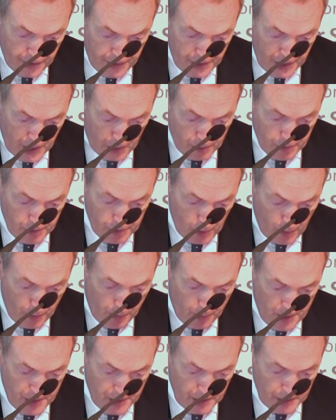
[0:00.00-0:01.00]
30 countries
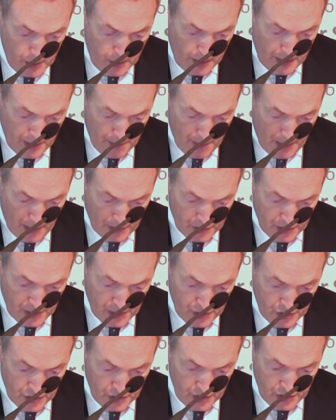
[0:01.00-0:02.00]
operating nuclear power
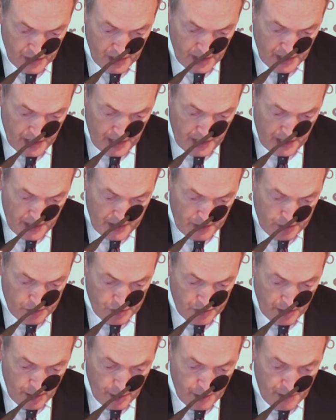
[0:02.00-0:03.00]
stations, there are
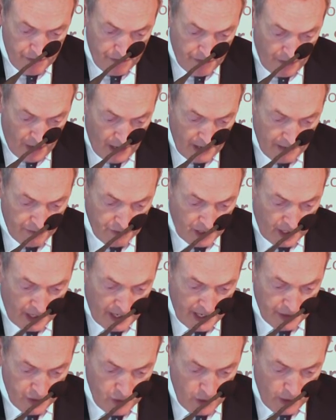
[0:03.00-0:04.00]
still only 5
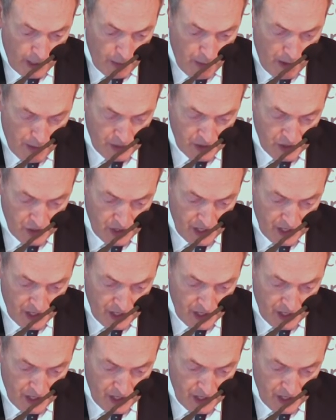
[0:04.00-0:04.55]
declared nuclear weapon